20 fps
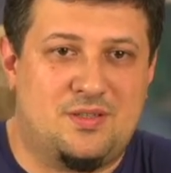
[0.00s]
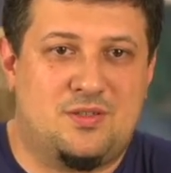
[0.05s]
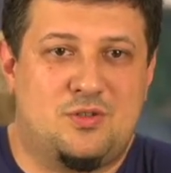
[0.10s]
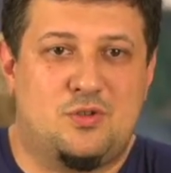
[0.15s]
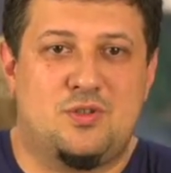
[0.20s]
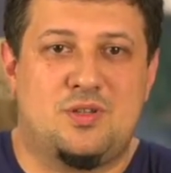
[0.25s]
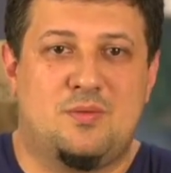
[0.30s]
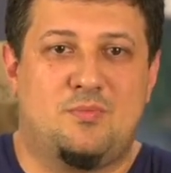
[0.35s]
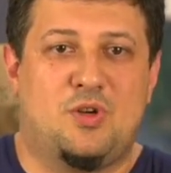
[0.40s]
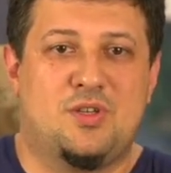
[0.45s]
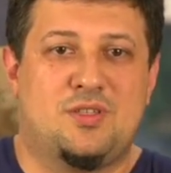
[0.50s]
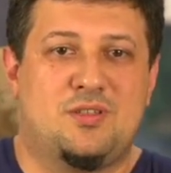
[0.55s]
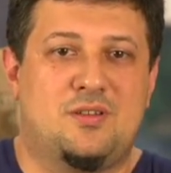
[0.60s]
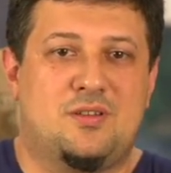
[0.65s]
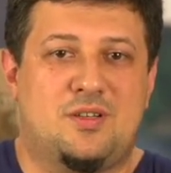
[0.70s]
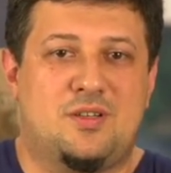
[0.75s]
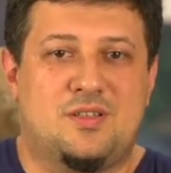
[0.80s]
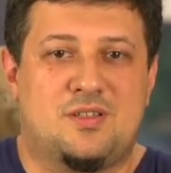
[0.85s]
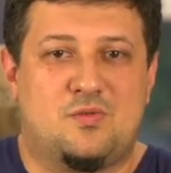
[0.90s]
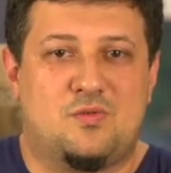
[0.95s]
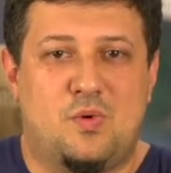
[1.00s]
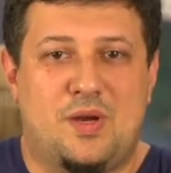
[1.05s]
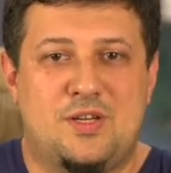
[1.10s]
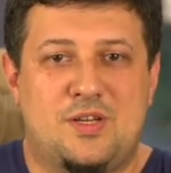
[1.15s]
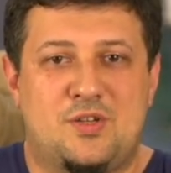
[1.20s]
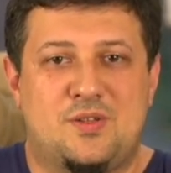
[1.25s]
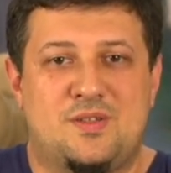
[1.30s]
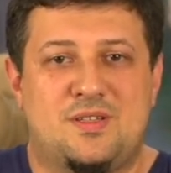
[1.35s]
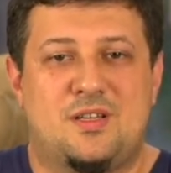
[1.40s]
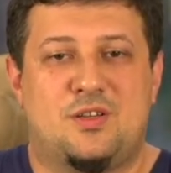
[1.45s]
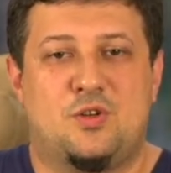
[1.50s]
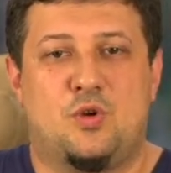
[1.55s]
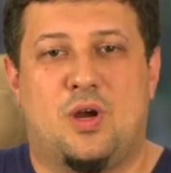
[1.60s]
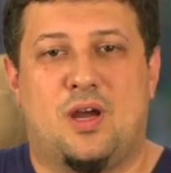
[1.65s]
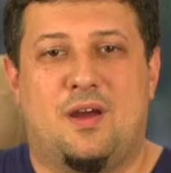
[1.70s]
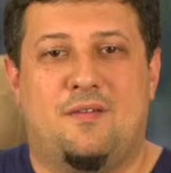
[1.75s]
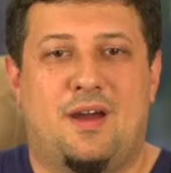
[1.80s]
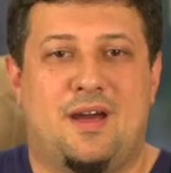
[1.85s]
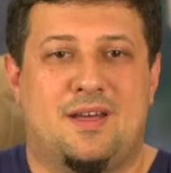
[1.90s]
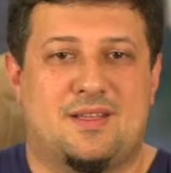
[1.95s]
to the most interesting questions that you
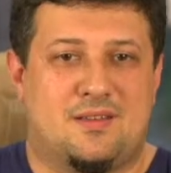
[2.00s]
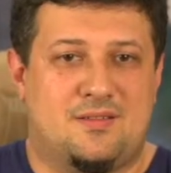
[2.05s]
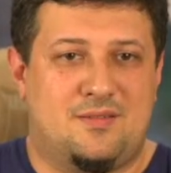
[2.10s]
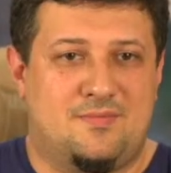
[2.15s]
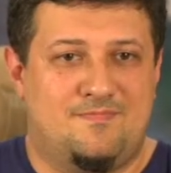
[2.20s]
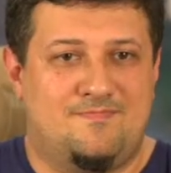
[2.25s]
have asked.